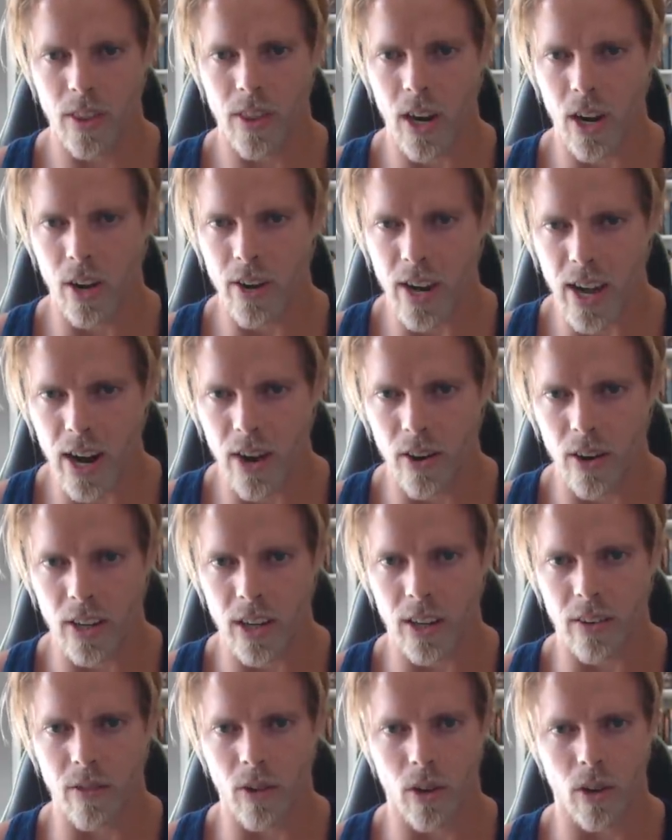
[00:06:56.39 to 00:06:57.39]
their
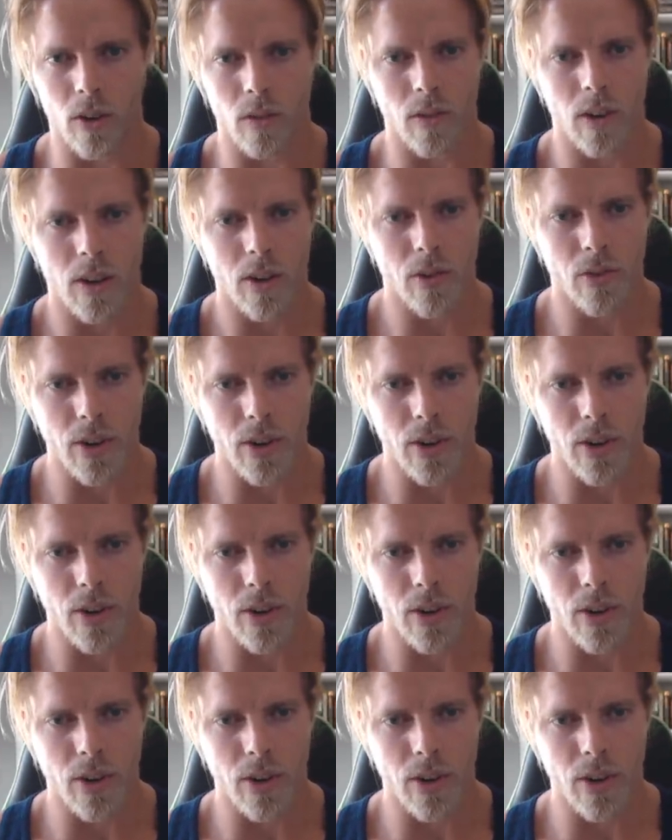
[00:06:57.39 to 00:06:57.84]
narrative of